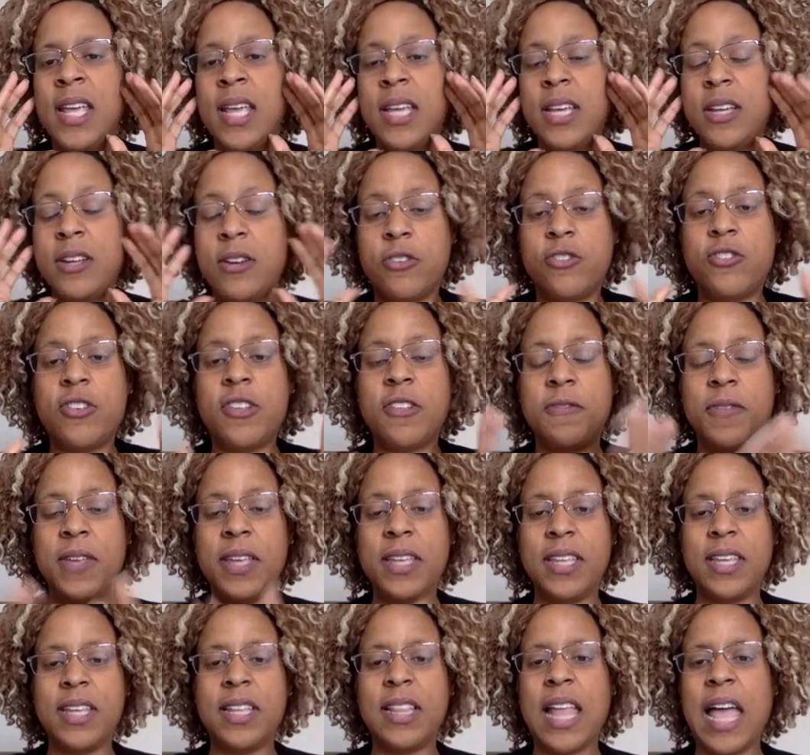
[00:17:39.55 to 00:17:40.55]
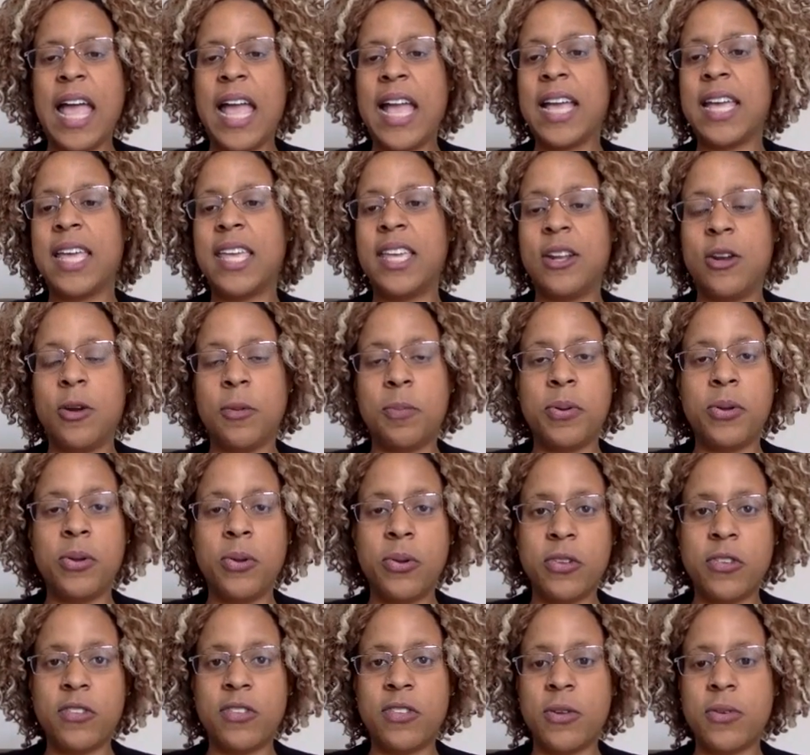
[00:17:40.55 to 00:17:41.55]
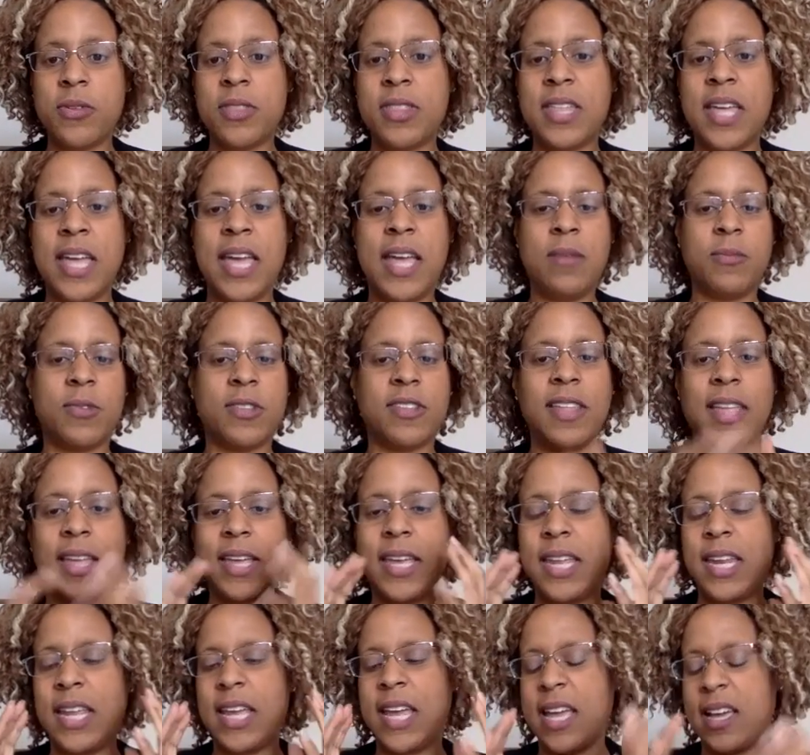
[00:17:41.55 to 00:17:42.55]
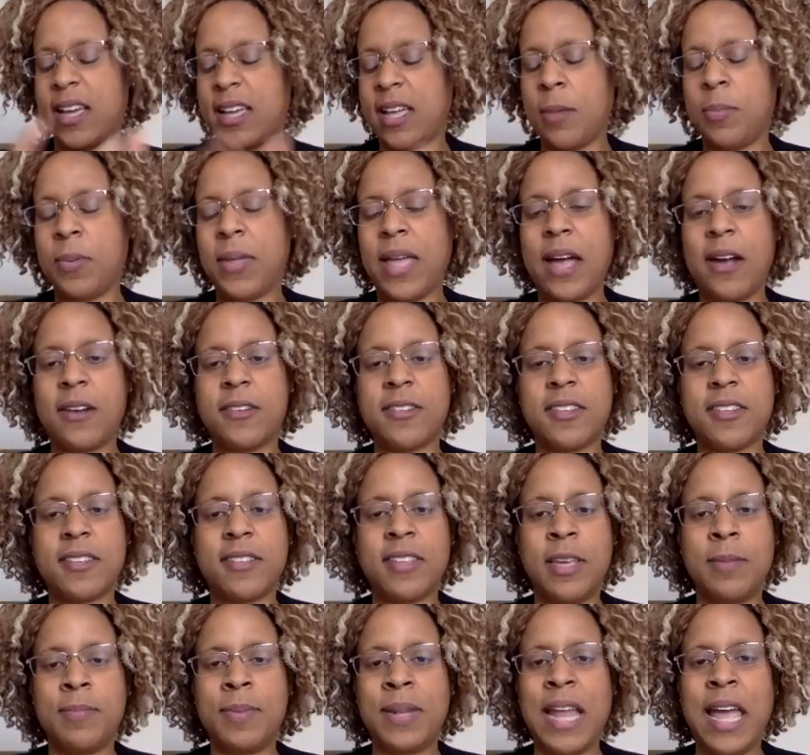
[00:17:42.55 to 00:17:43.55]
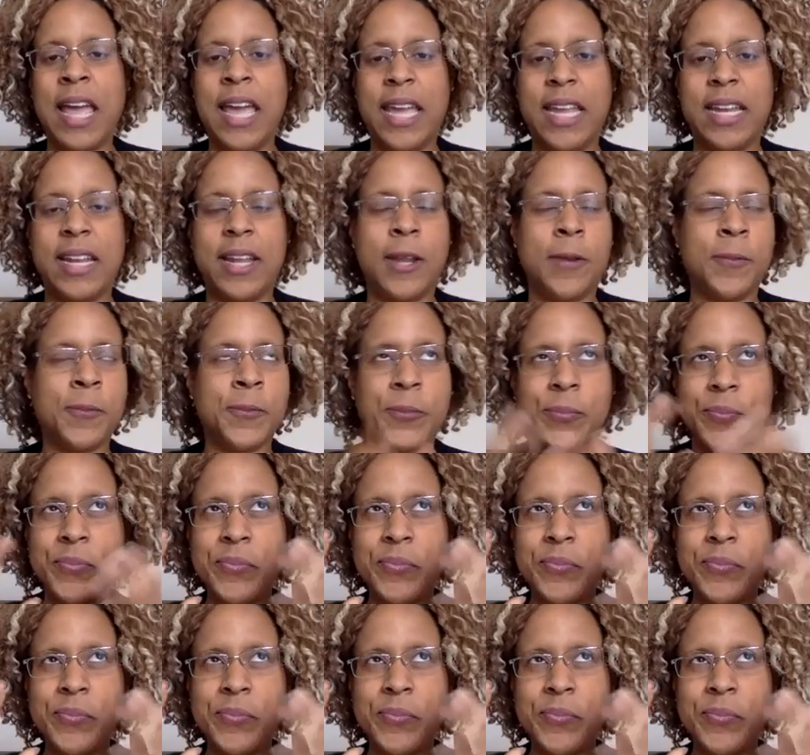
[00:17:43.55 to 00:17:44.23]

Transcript: you know, just feeling like, you know, pulled so thin, was lucky to get a couple hours of sleep a night, and